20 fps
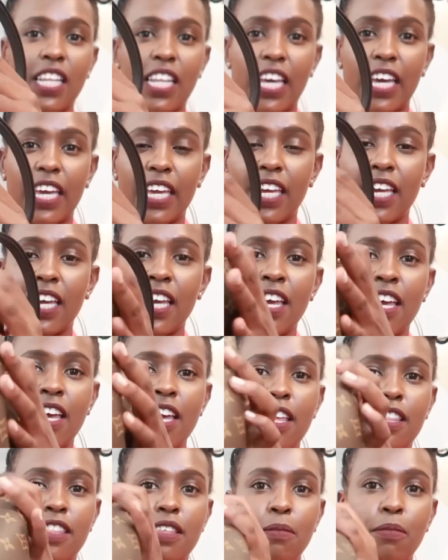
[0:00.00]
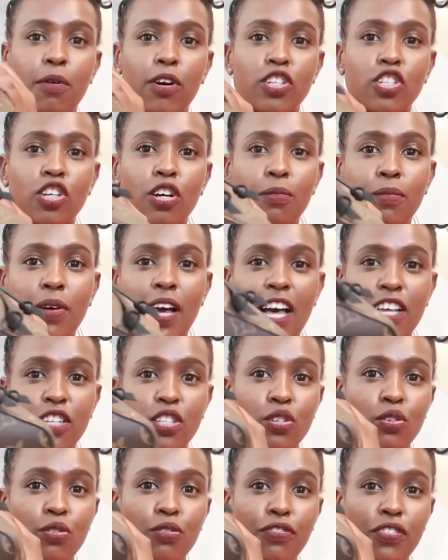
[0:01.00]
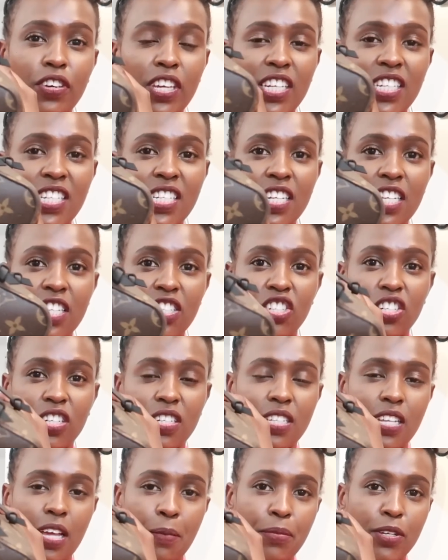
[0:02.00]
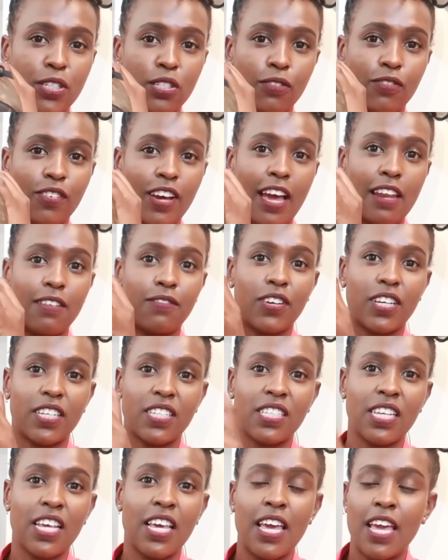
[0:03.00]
like. The bottom has no feet, it's just a piece of canvas,